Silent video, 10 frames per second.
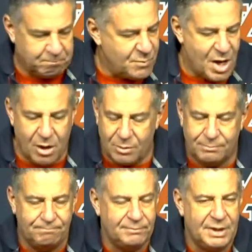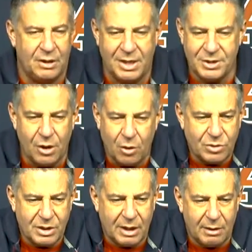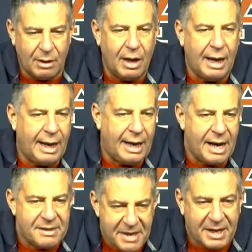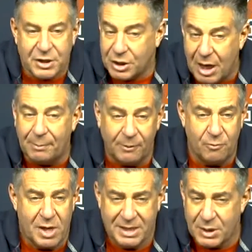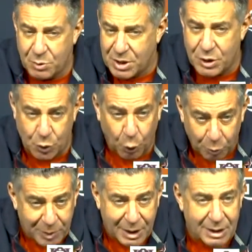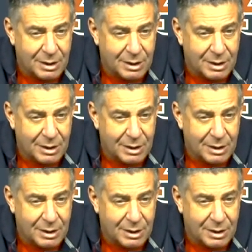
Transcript: No, I don't. I think it's a couple of weeks. That's what they told me.